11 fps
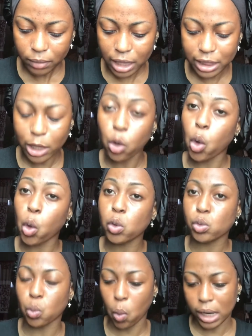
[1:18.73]
the gold
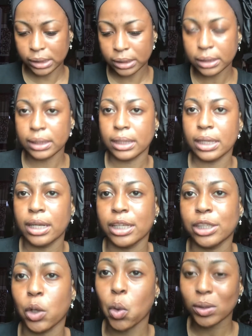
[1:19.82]
one,
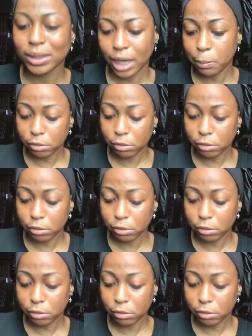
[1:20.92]
the gold type of